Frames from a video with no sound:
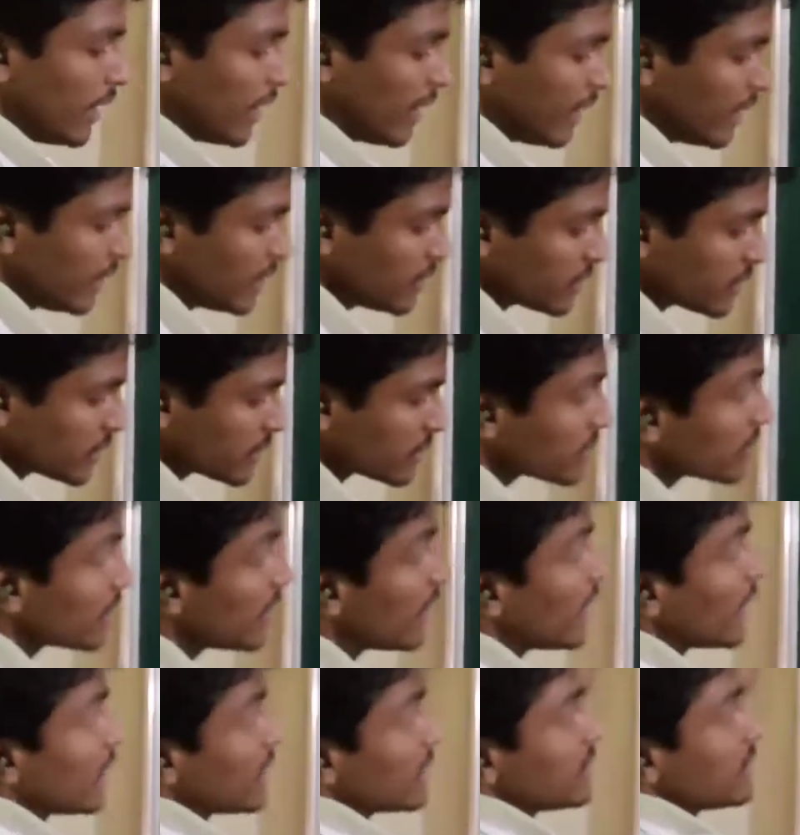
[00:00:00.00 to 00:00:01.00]
hence
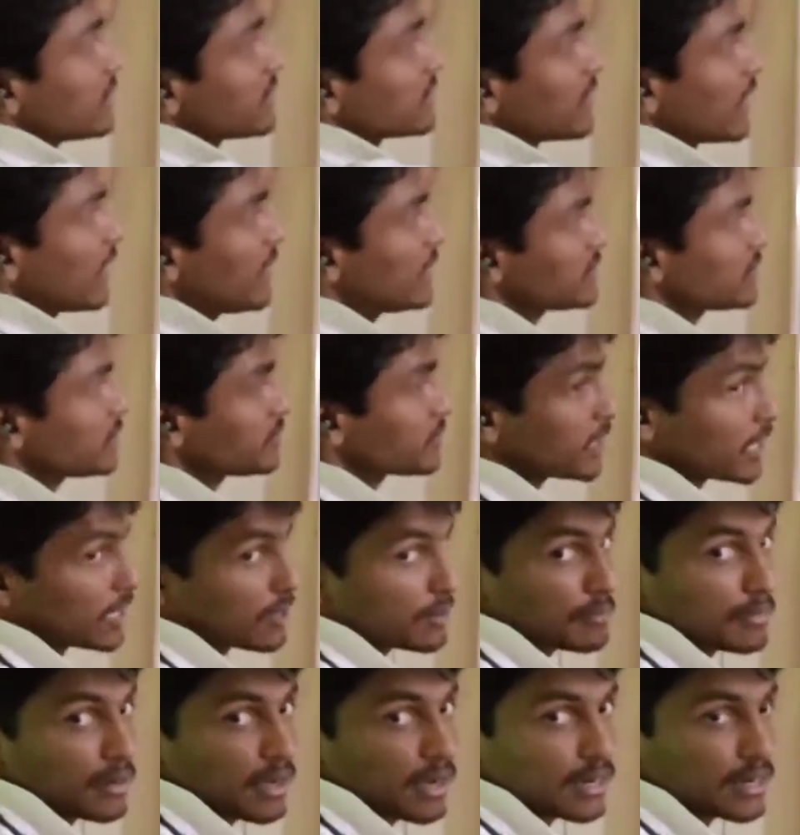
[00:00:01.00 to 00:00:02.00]
this calcium
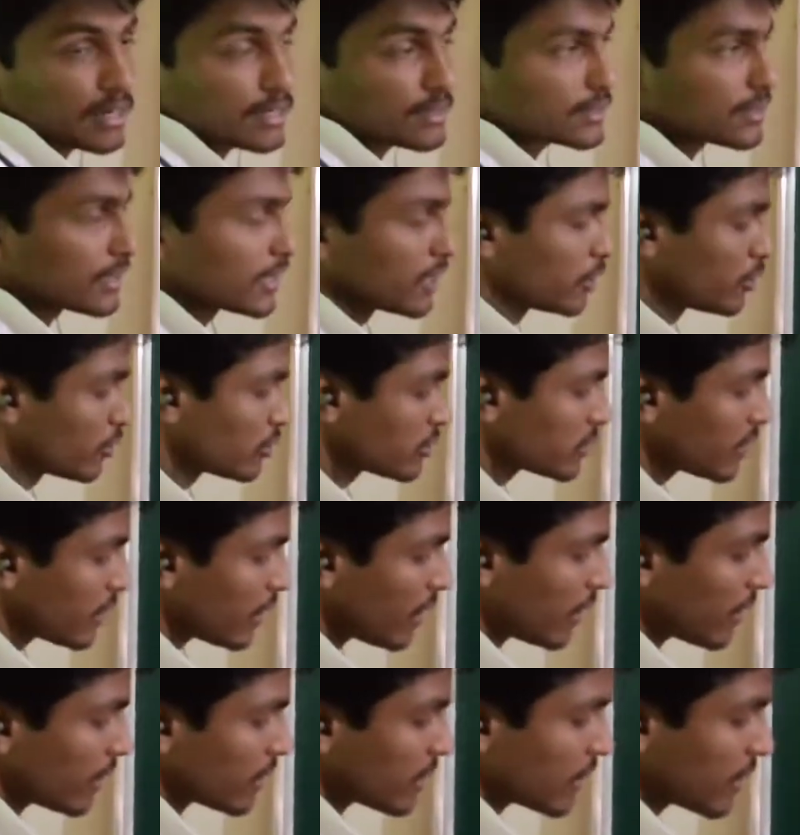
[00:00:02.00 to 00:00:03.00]
channel blockers reduce the
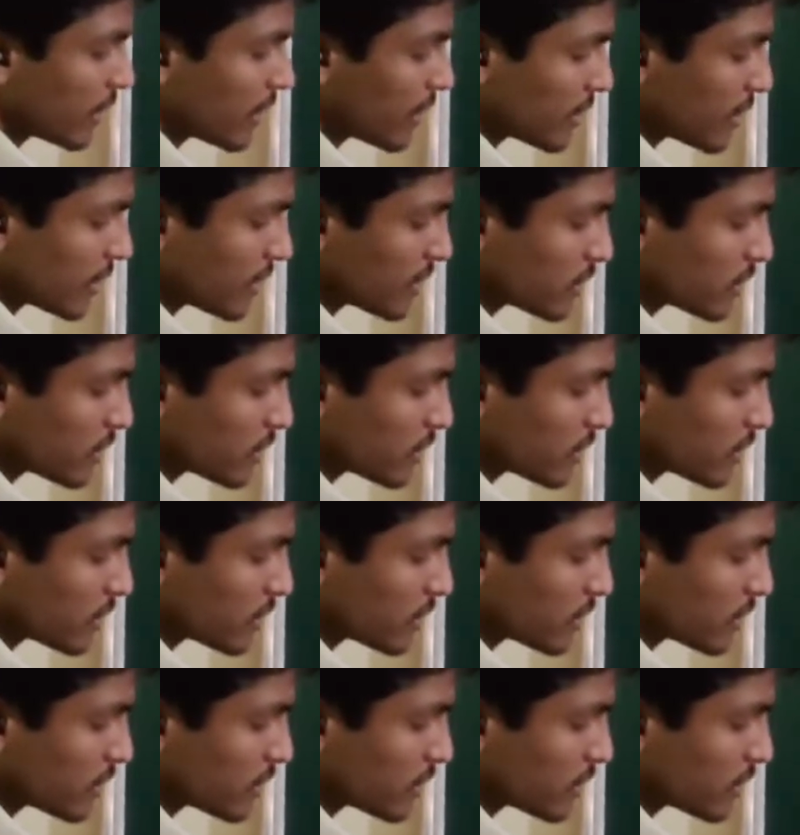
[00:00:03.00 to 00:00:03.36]
heart rate.